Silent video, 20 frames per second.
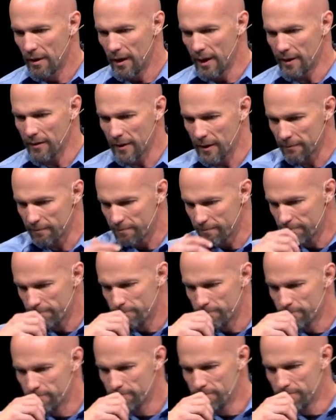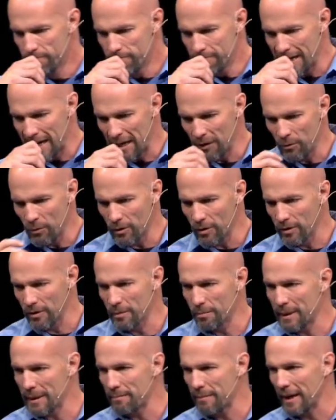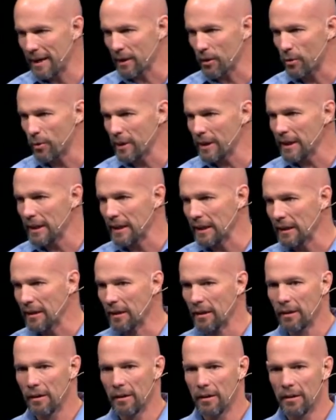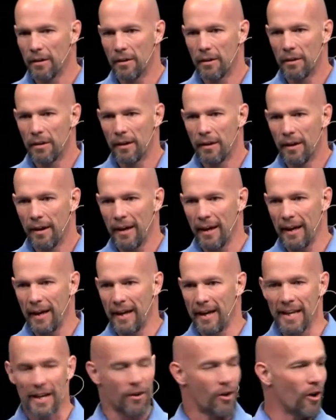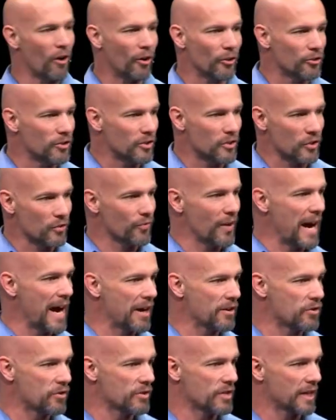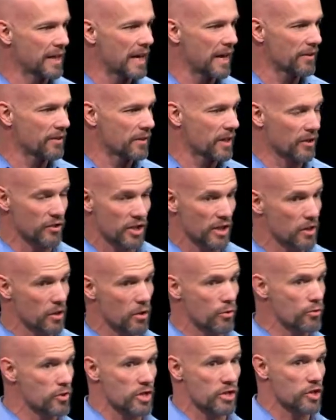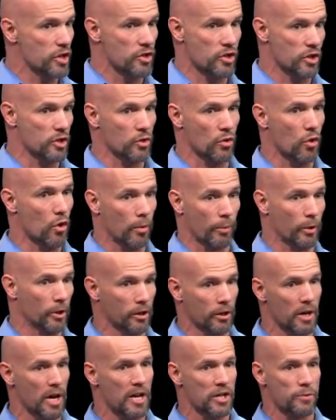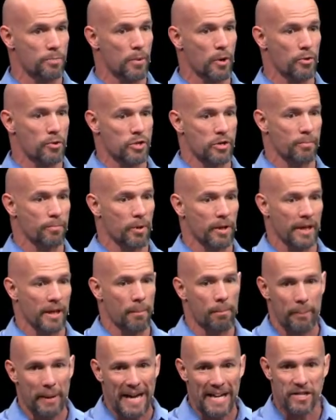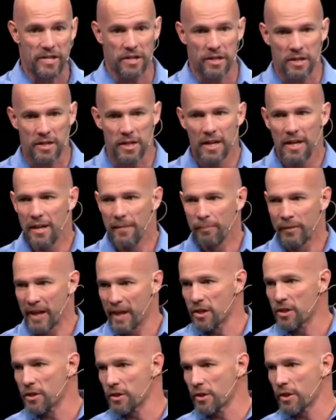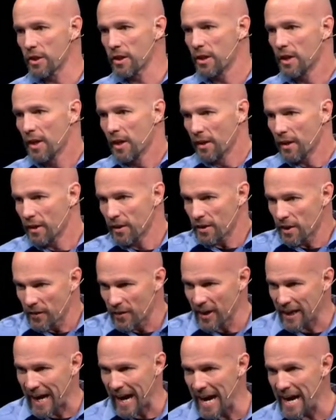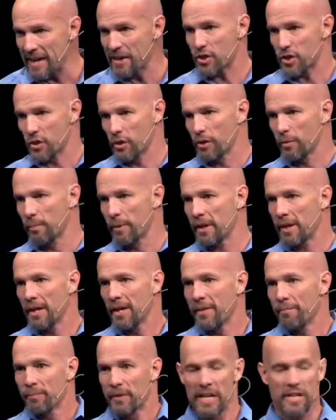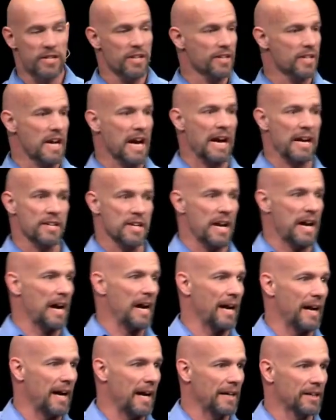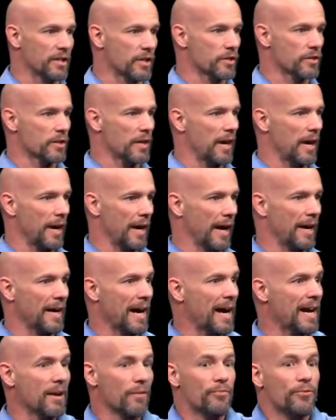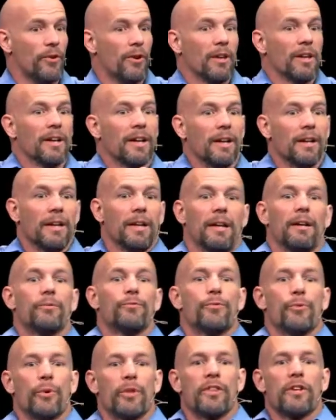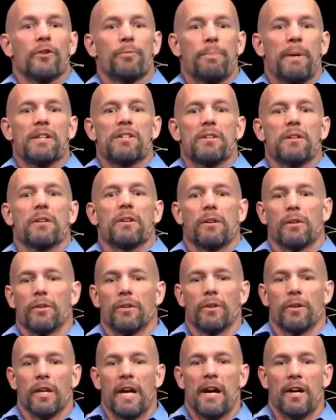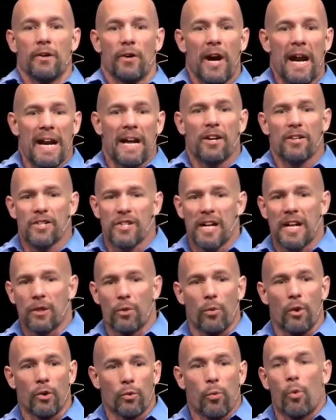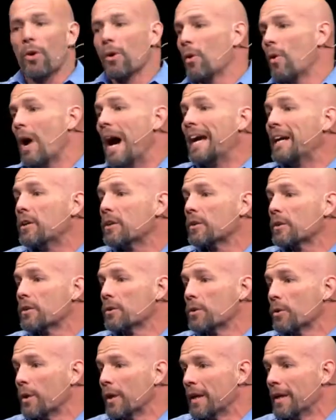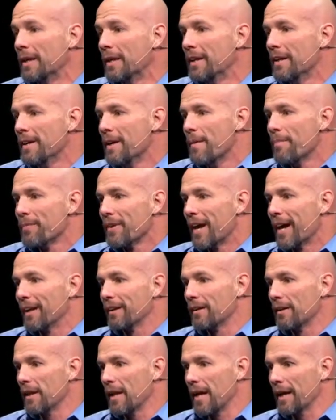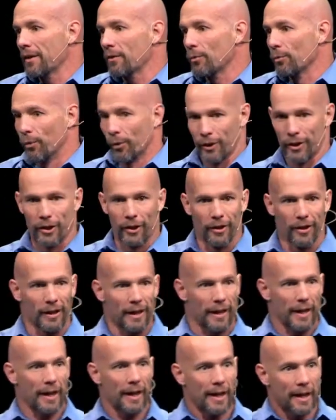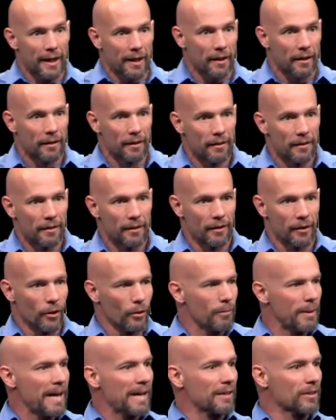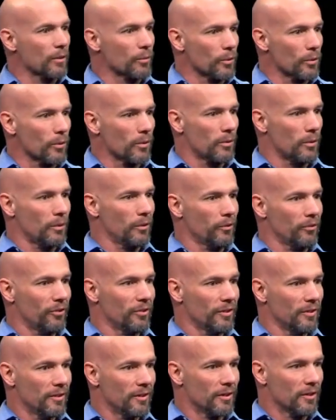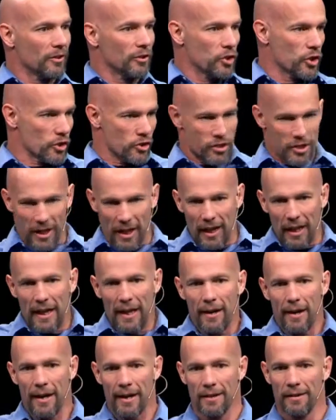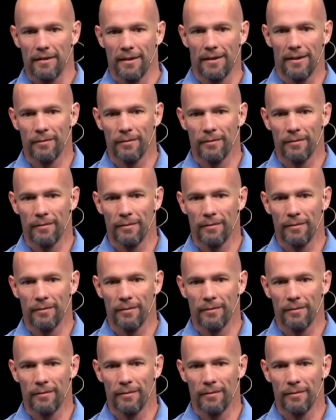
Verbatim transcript: And he's like, I want her to be my queen. And he calls his advisor together because he knows this isn't normal. You're not supposed to bring a peasant into the, to the castle. But he says, guys, I, I just, I, and I have fallen in love with this peasant girl right outside the walls. What do I do? And, and they're like, well, you're a king. You make the rules. Just declare it.